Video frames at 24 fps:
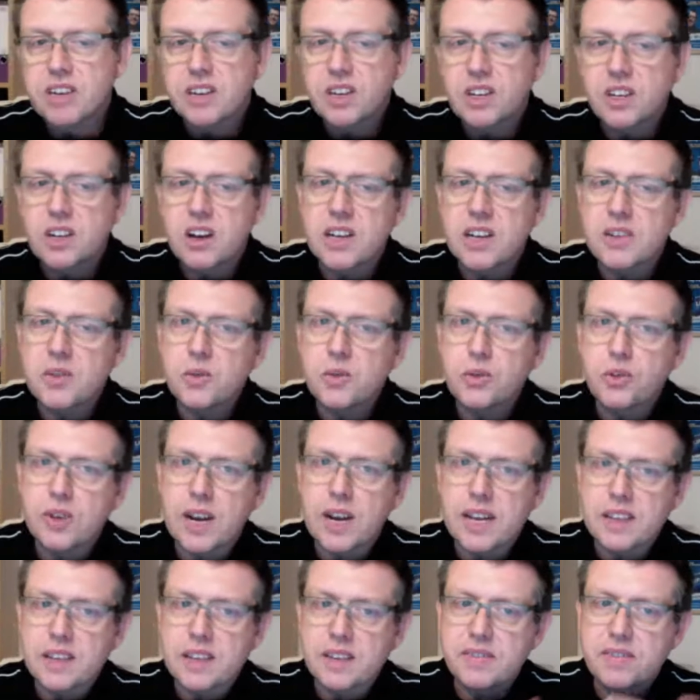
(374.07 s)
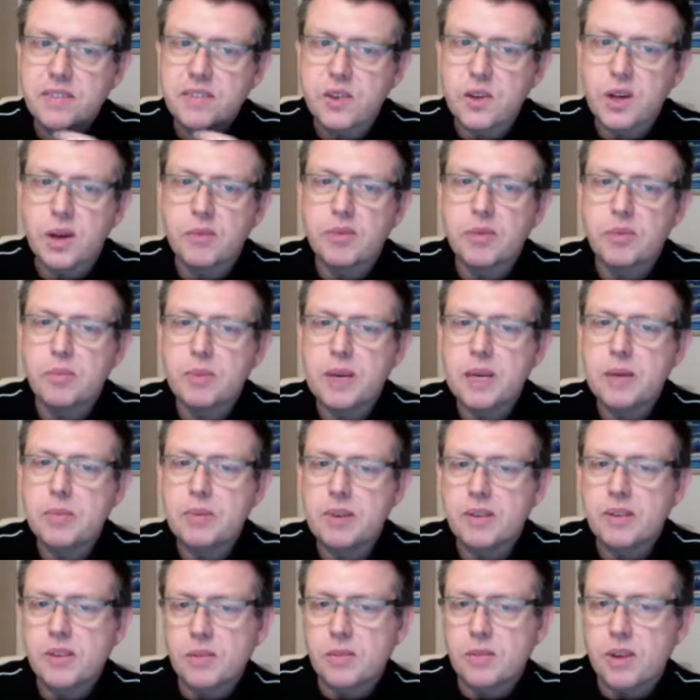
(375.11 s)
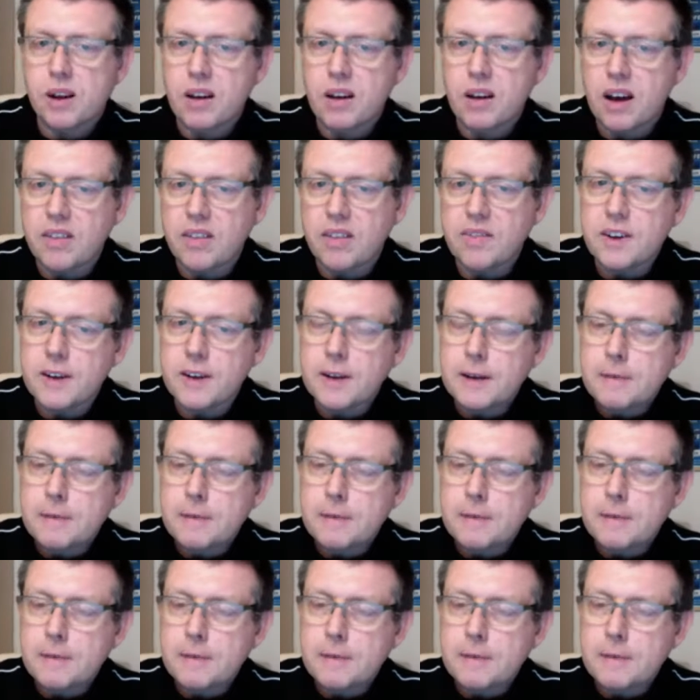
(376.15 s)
I started to attract different types of people into my life.